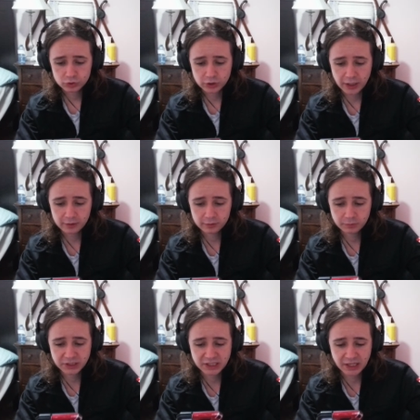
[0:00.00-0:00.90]
down,
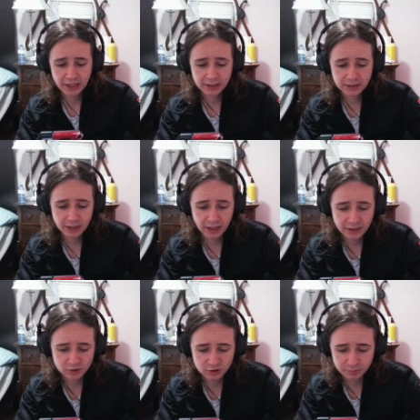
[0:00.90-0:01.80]
maintain
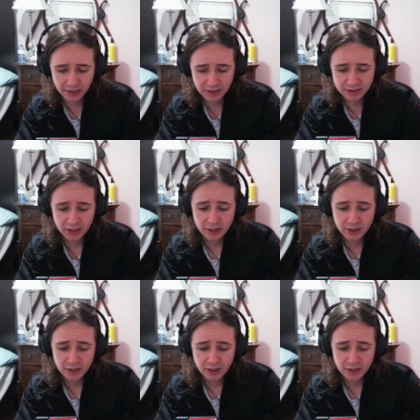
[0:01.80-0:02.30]
extra space,